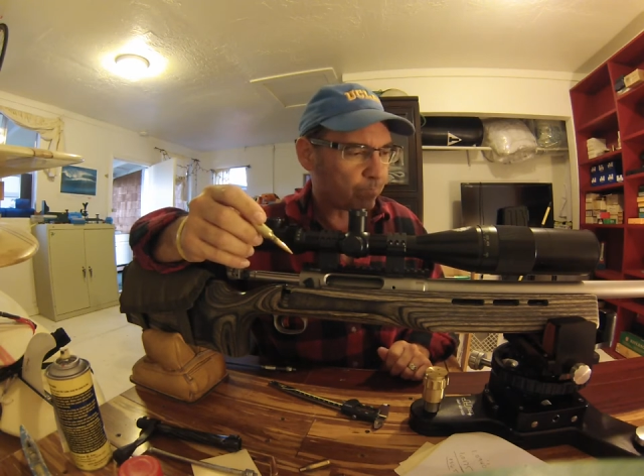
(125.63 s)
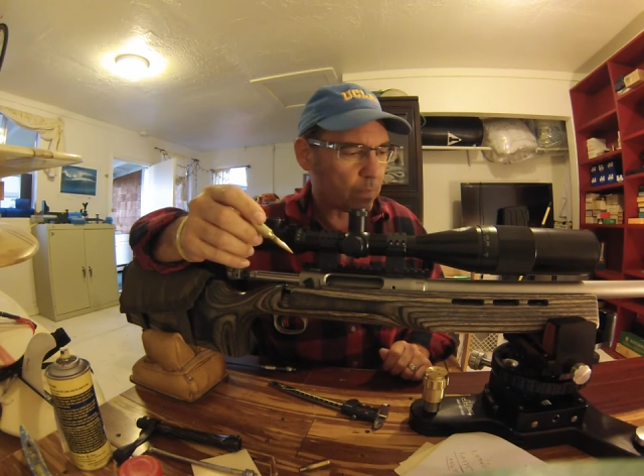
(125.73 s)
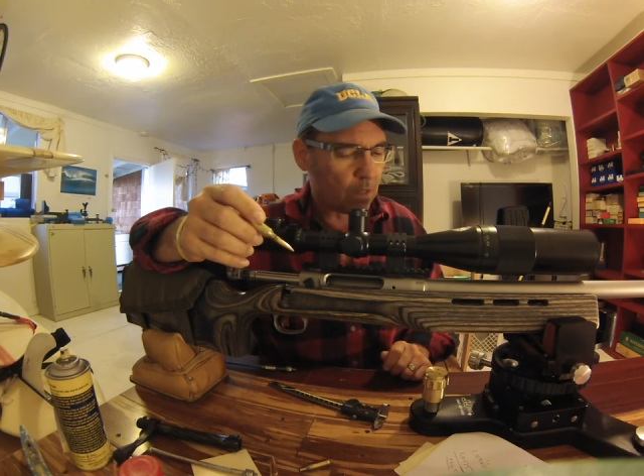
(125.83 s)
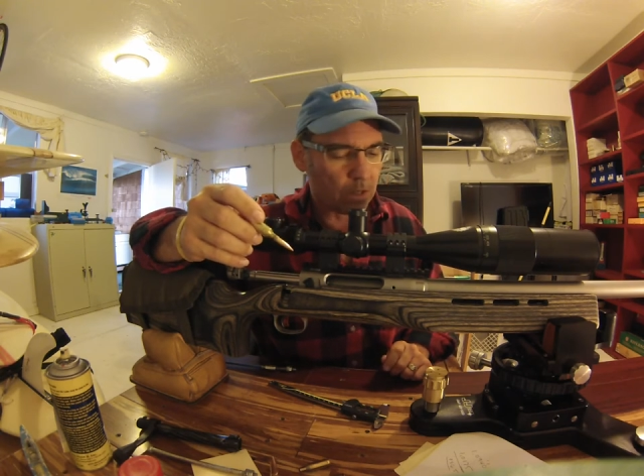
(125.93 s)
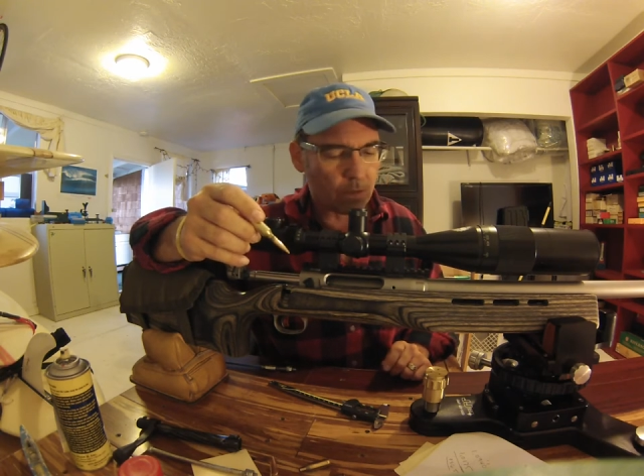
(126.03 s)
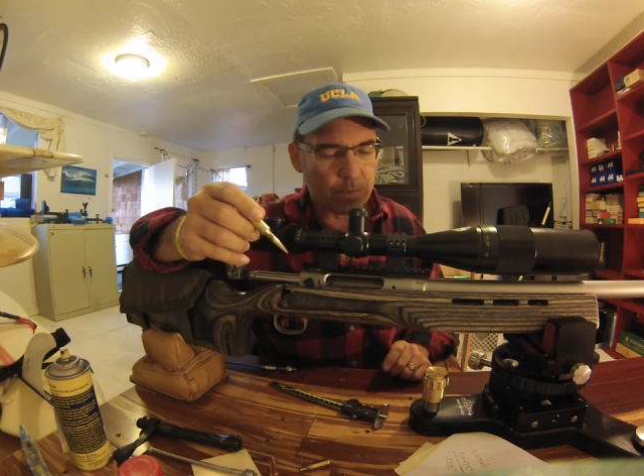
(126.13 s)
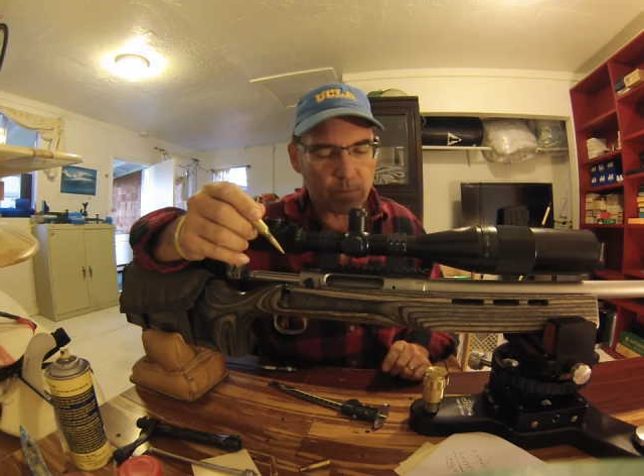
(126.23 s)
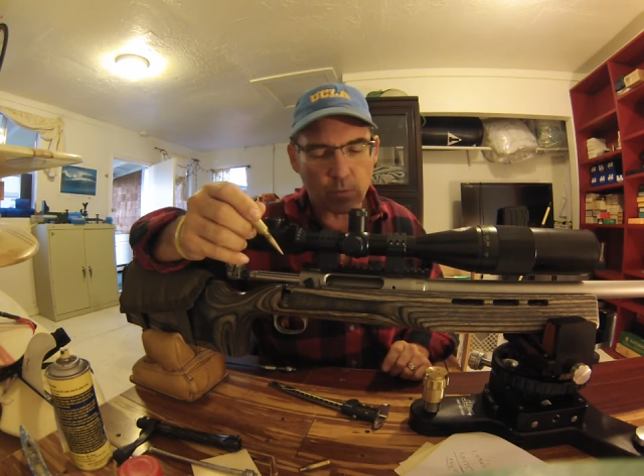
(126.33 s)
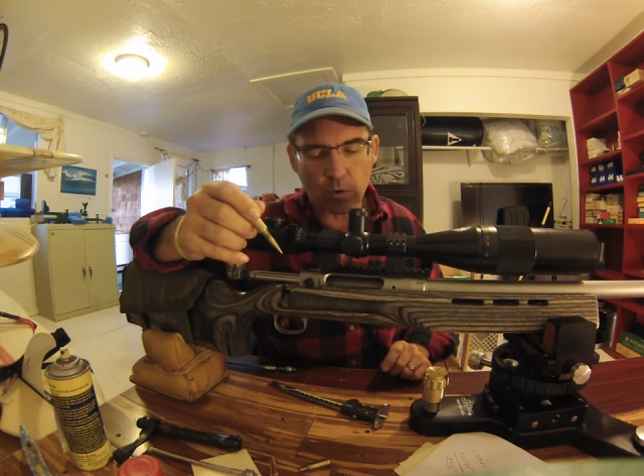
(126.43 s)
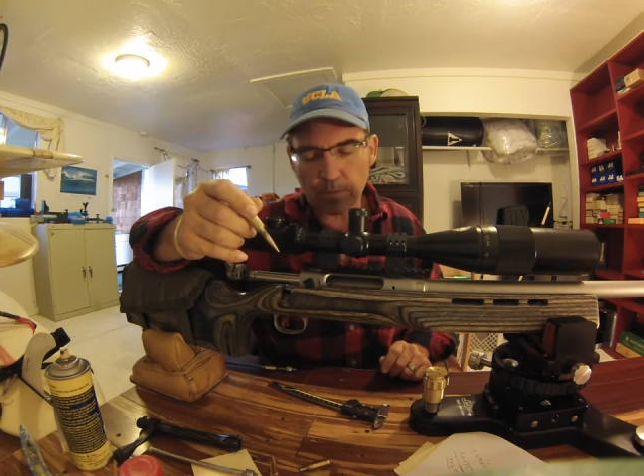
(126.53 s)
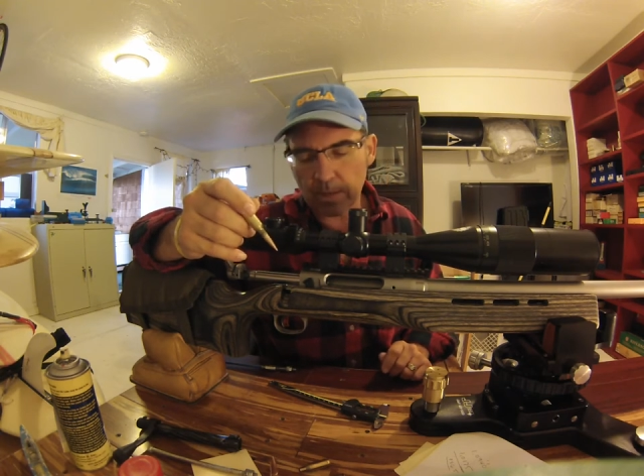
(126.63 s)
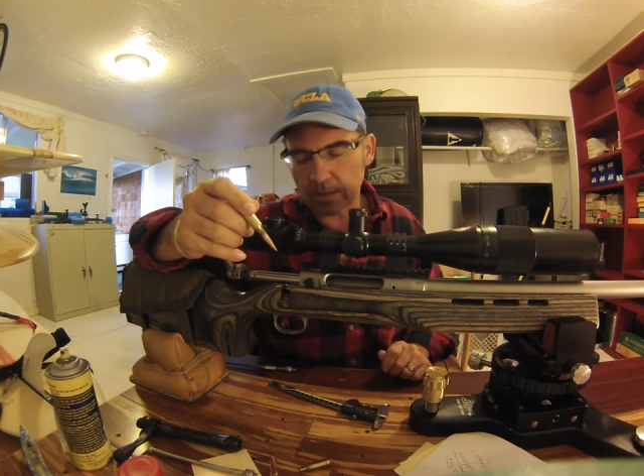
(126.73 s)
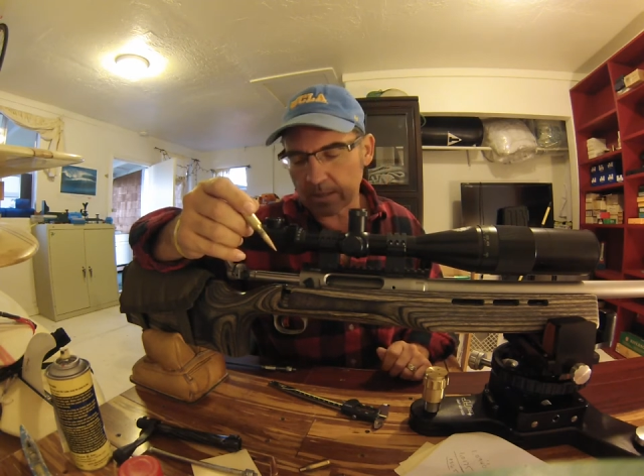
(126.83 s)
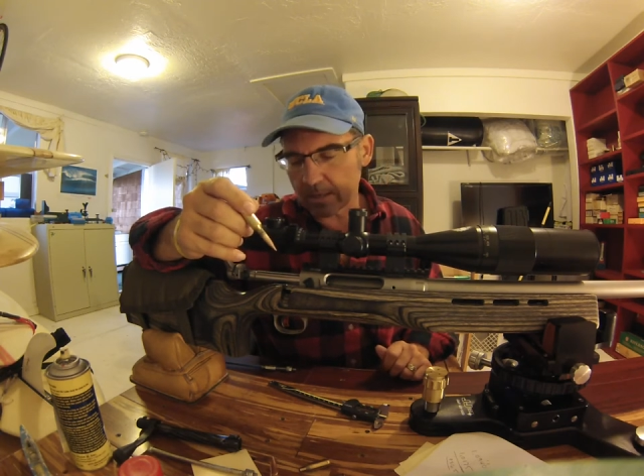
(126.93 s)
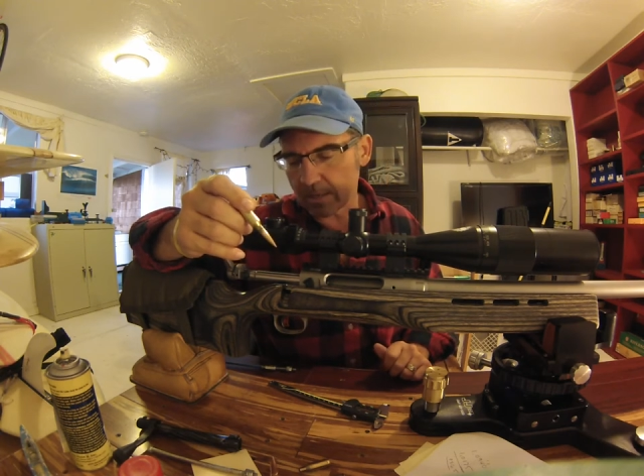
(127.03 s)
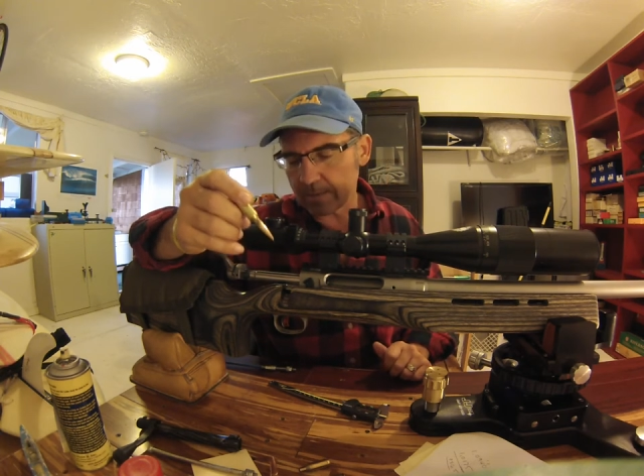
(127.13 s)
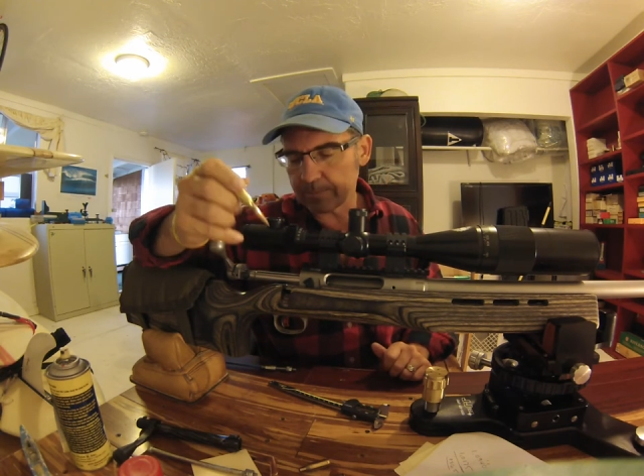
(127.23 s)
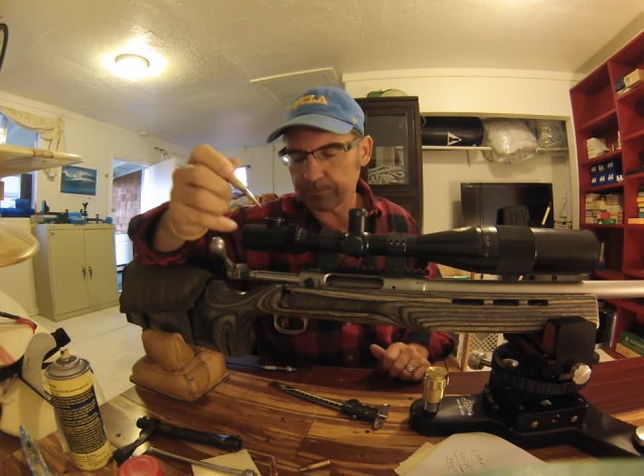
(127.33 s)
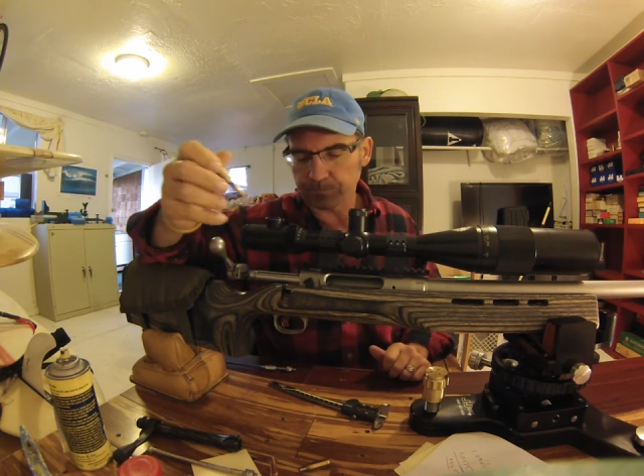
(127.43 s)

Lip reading: little bit more about the gun.